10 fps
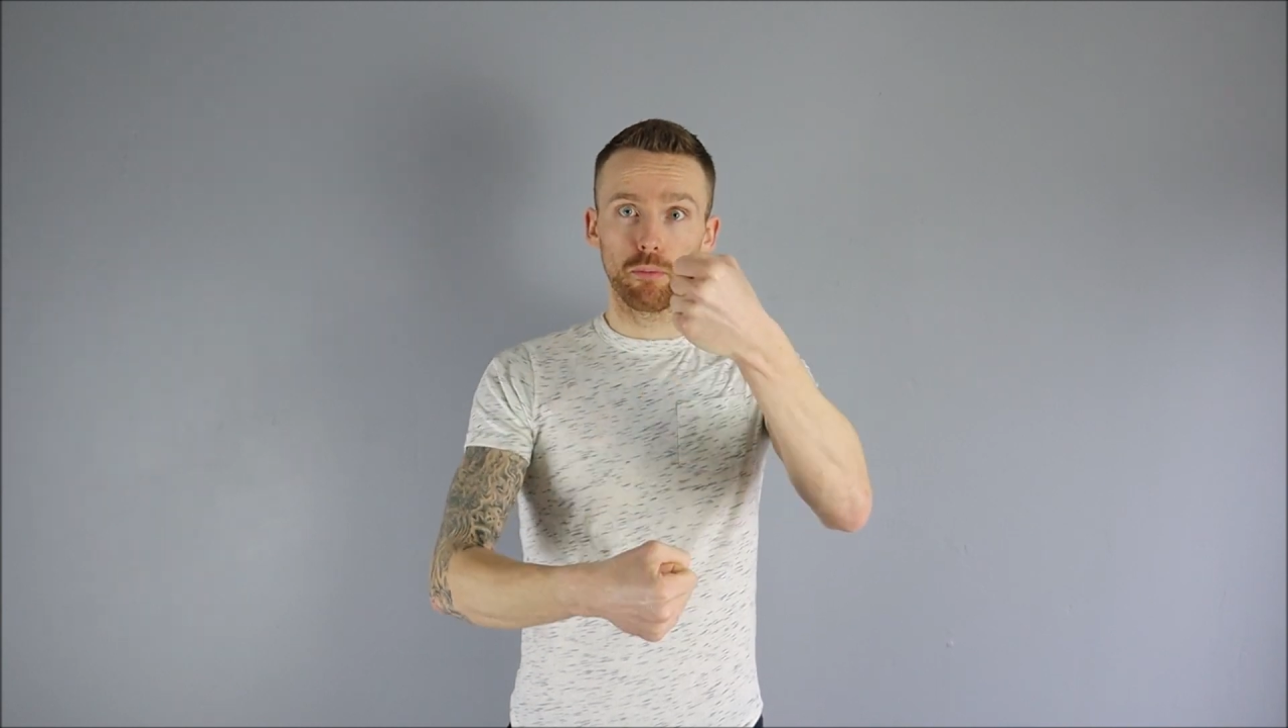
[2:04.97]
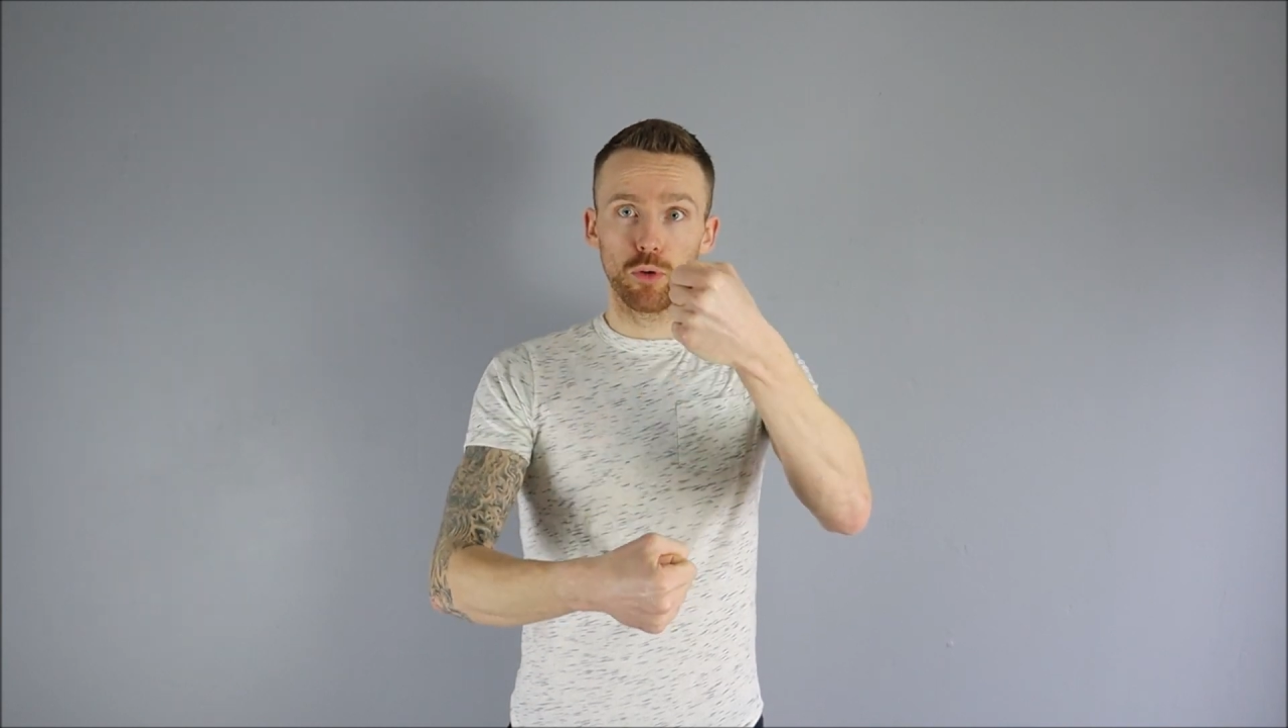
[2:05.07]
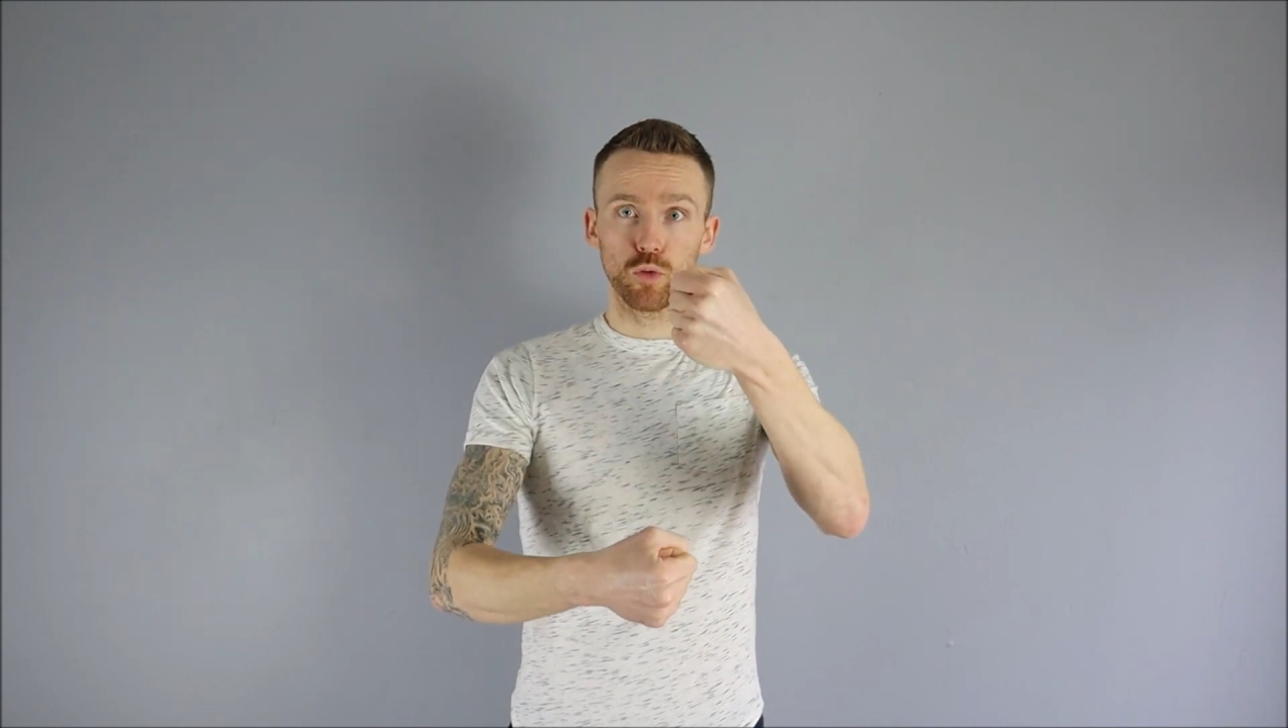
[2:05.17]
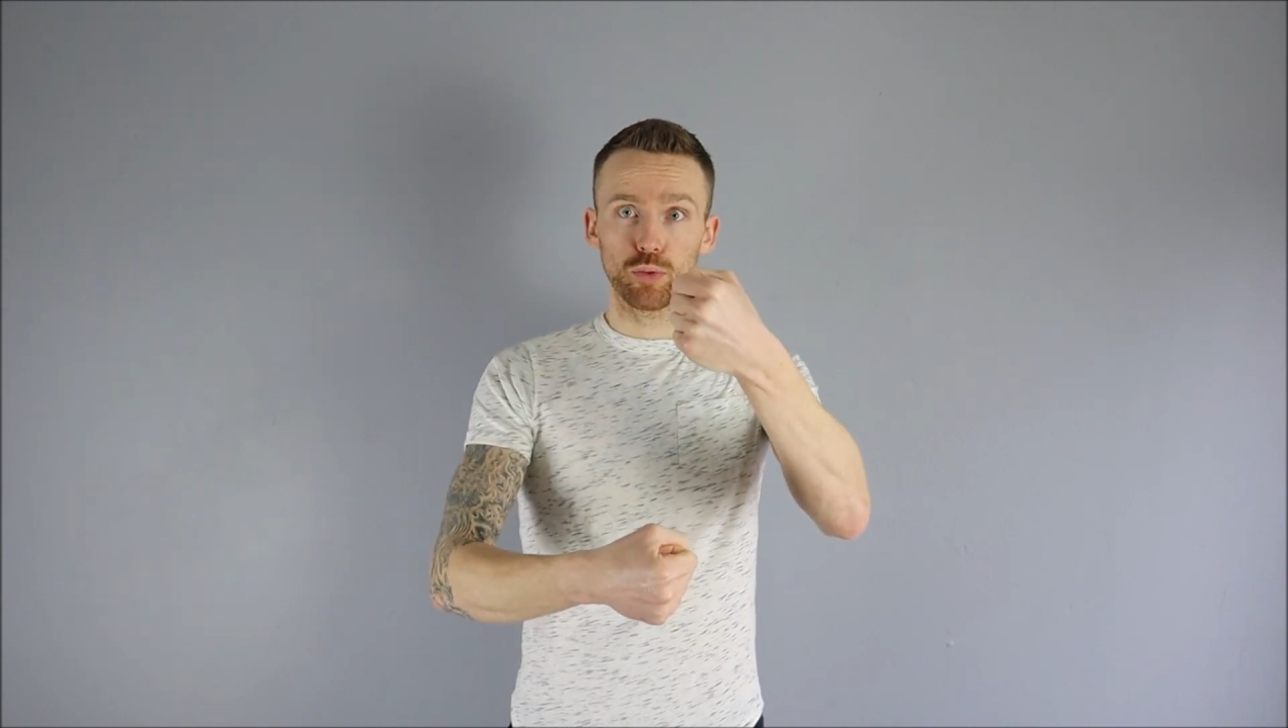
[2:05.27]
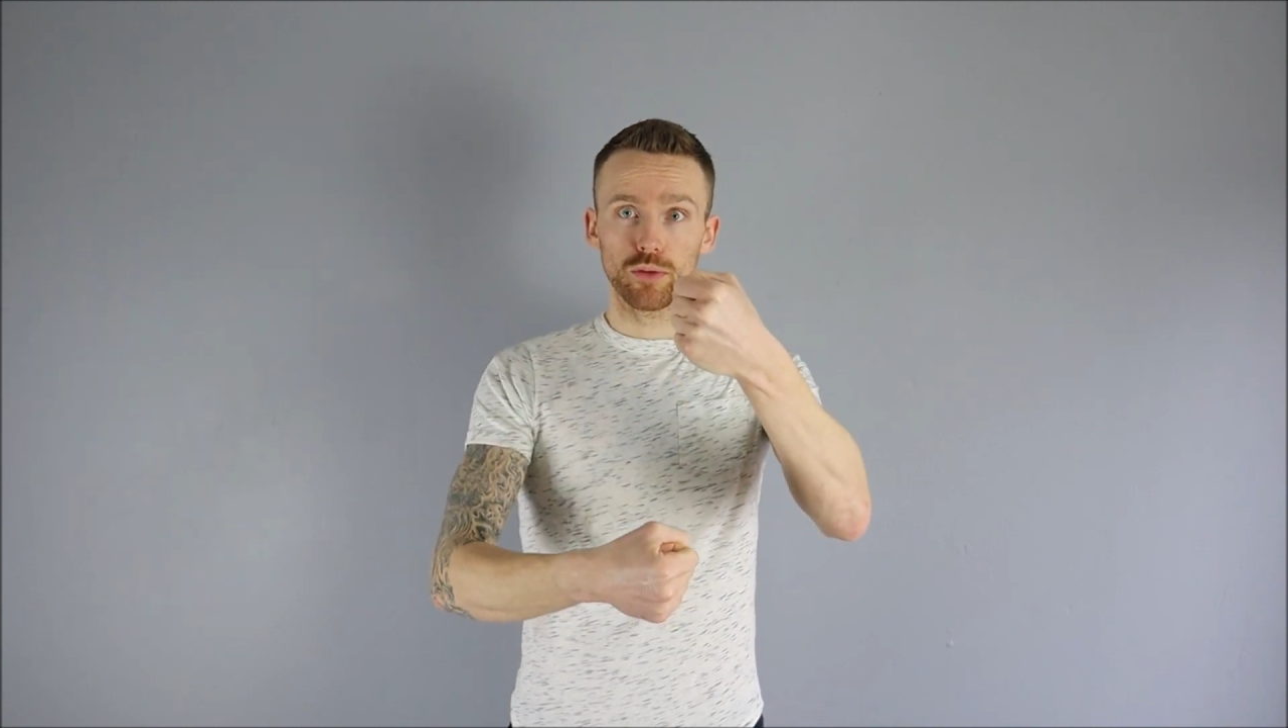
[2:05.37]

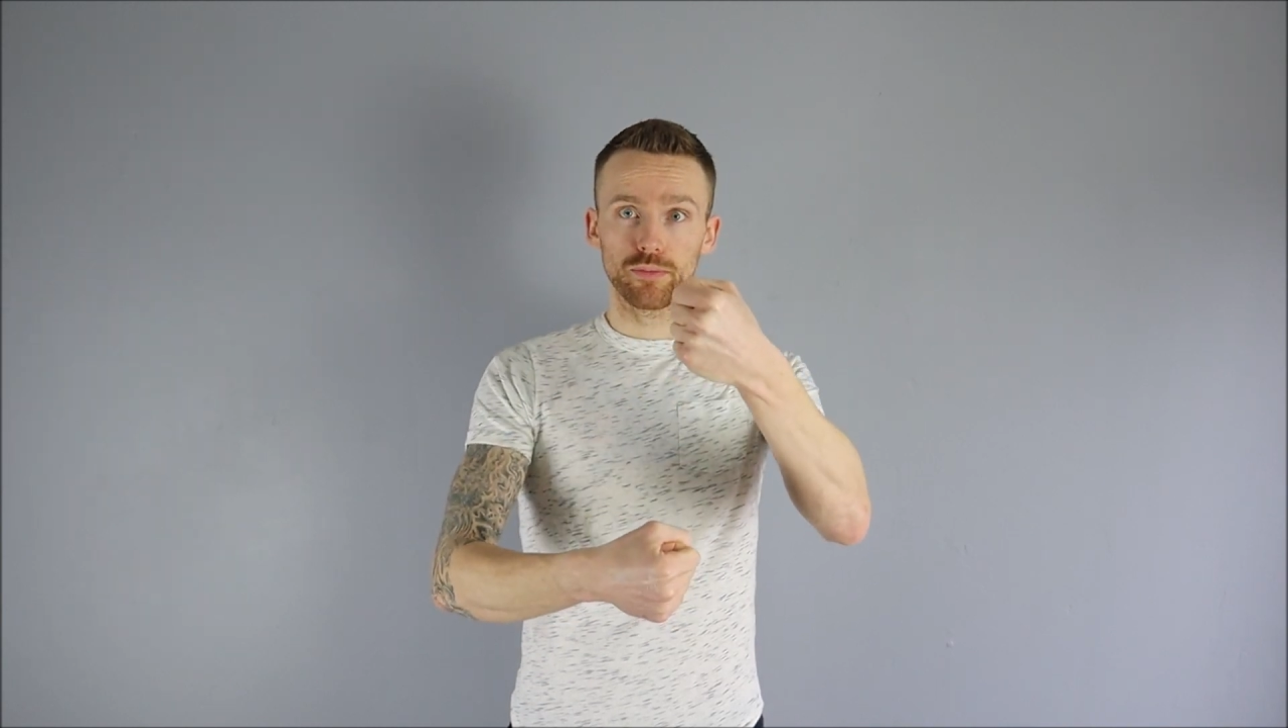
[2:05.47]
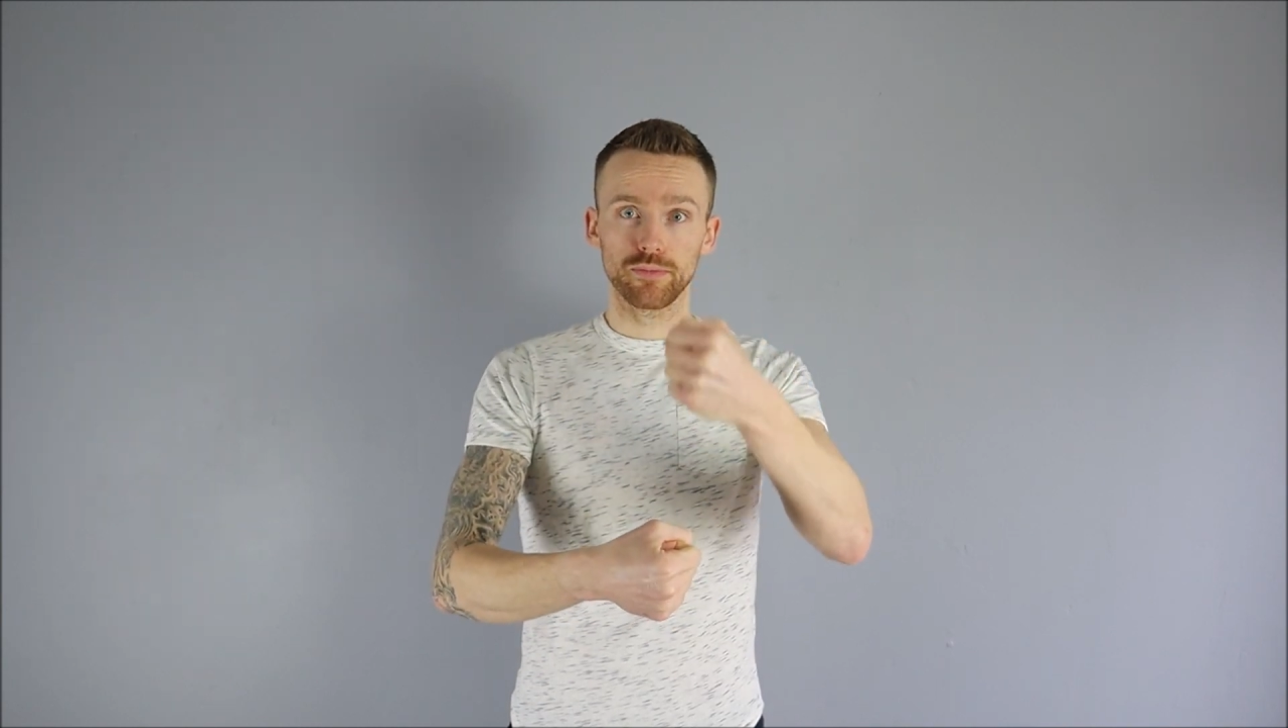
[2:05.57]
Poop.